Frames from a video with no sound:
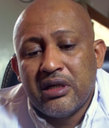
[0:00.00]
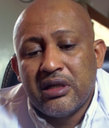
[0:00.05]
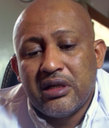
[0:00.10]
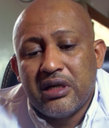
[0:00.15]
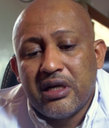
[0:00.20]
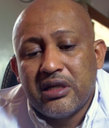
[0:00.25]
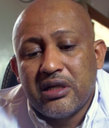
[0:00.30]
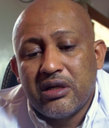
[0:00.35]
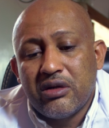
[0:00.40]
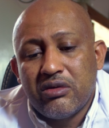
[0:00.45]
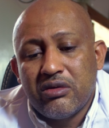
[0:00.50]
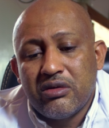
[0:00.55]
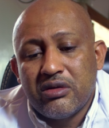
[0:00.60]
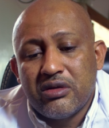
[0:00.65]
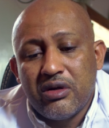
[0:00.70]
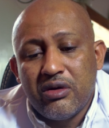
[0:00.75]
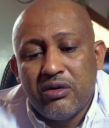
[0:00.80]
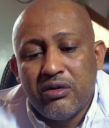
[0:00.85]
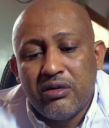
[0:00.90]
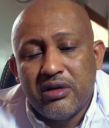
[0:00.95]
cut
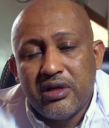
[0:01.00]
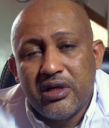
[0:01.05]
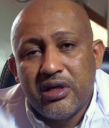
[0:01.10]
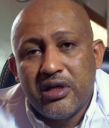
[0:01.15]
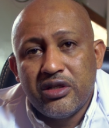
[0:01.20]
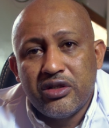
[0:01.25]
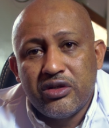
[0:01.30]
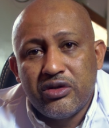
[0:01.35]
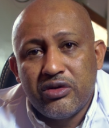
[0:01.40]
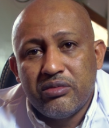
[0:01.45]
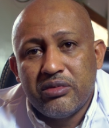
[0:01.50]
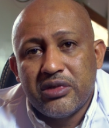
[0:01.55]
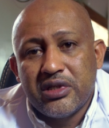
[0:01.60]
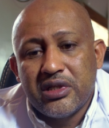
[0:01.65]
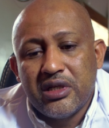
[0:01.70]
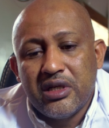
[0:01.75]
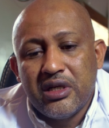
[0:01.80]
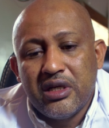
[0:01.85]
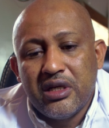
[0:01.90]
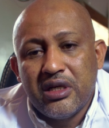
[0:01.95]
across all the age groups.
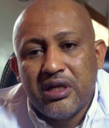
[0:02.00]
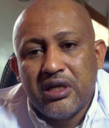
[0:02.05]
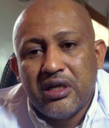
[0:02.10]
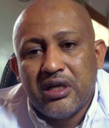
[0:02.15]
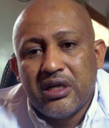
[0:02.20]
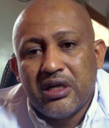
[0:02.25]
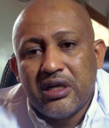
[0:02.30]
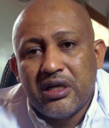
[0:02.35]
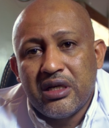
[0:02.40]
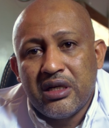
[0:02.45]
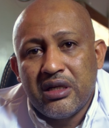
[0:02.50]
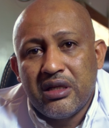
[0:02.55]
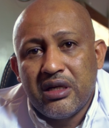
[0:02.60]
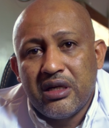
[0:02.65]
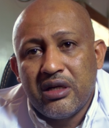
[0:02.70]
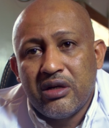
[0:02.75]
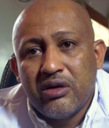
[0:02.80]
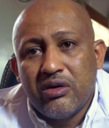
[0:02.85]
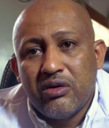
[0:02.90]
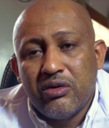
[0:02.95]

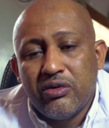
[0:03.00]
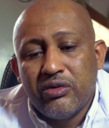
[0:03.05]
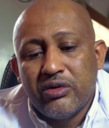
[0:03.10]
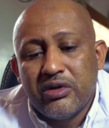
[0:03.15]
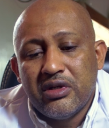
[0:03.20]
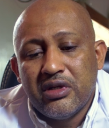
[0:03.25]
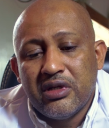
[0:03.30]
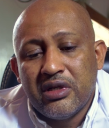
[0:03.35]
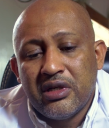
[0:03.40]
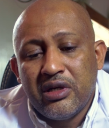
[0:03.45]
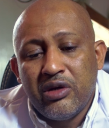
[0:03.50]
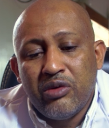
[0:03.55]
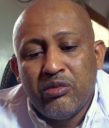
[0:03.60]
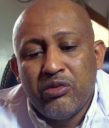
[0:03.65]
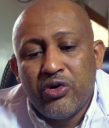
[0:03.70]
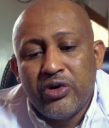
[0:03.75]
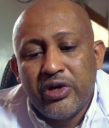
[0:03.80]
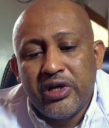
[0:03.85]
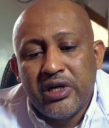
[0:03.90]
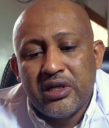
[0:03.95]
That includes
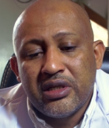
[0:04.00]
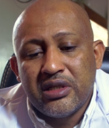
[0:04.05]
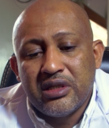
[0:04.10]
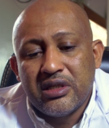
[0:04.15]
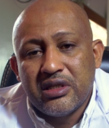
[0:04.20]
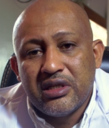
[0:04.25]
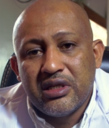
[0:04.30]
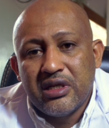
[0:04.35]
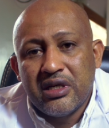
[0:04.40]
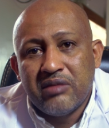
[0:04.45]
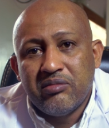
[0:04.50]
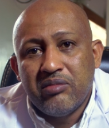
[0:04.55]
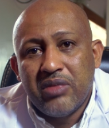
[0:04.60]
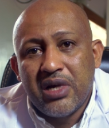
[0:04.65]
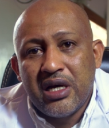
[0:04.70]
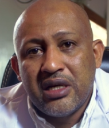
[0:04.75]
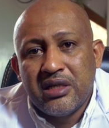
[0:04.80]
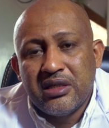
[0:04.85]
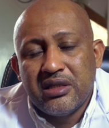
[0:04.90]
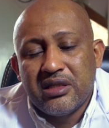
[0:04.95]
pneumonias,
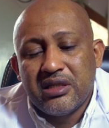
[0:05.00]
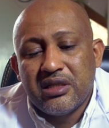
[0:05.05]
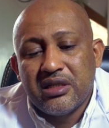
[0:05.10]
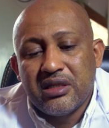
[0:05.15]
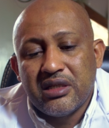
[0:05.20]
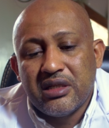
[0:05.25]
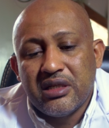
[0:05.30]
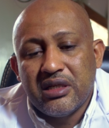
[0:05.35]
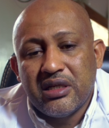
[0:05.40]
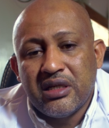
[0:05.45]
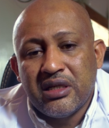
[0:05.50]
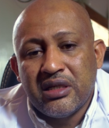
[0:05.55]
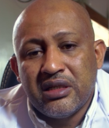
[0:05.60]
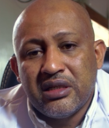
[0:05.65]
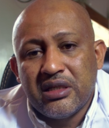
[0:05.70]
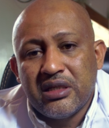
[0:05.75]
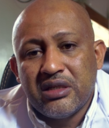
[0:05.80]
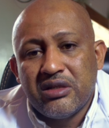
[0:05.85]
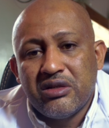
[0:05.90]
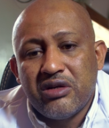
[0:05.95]
burns,
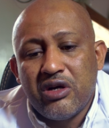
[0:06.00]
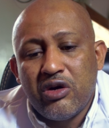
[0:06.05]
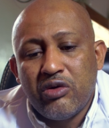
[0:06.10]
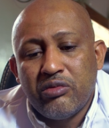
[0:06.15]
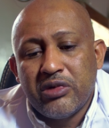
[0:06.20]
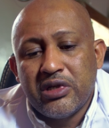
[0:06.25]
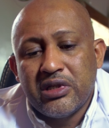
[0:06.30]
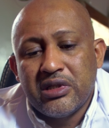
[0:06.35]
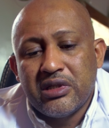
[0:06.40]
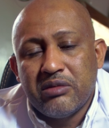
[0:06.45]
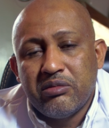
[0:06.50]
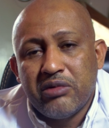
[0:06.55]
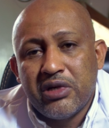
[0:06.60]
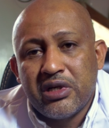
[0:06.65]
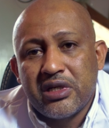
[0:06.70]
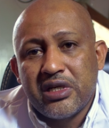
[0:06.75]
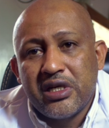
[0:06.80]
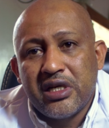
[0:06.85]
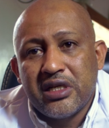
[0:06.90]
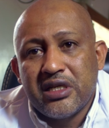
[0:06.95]
and traumas,
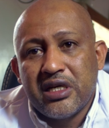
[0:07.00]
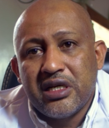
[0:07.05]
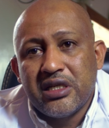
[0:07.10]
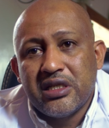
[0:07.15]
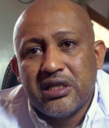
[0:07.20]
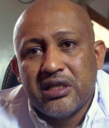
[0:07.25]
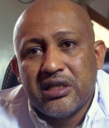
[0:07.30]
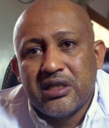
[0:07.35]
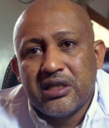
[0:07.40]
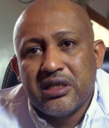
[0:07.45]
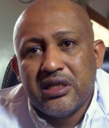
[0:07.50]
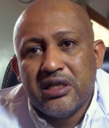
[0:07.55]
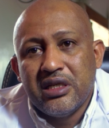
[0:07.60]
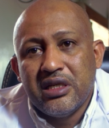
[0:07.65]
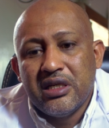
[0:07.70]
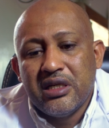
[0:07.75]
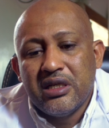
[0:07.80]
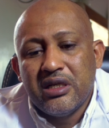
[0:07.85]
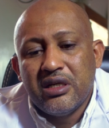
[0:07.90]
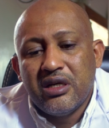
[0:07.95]
pancreatitis.
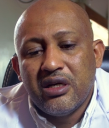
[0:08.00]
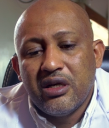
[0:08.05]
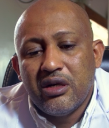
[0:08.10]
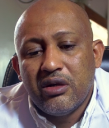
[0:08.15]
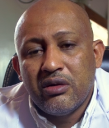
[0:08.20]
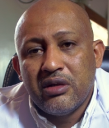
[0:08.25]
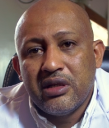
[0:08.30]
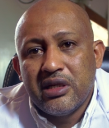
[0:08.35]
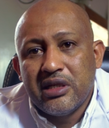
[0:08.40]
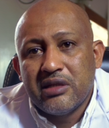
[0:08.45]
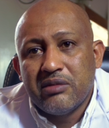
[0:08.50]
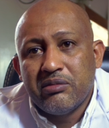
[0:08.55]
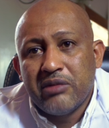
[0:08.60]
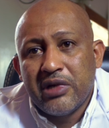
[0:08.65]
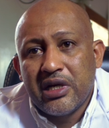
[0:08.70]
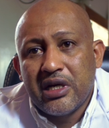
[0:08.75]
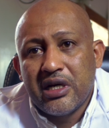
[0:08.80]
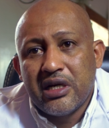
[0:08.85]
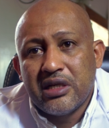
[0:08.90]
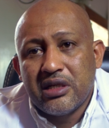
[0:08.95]
All these
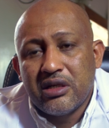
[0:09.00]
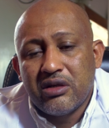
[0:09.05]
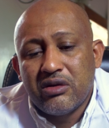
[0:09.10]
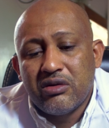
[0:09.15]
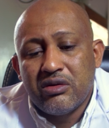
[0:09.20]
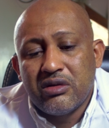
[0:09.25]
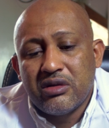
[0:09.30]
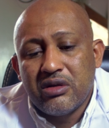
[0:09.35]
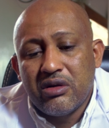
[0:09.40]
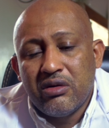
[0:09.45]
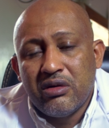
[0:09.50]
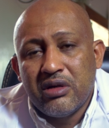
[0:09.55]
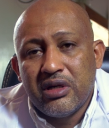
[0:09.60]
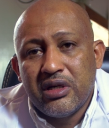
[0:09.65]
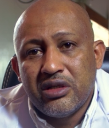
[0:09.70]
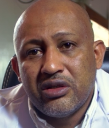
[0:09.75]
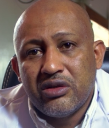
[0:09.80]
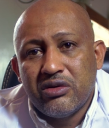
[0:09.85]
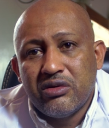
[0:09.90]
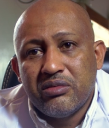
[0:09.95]
might cut across all
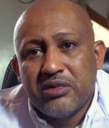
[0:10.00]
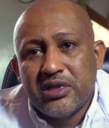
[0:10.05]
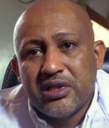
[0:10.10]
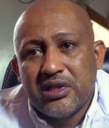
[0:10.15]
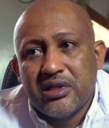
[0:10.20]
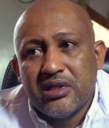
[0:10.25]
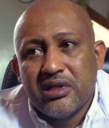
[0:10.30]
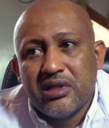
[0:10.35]
age groups.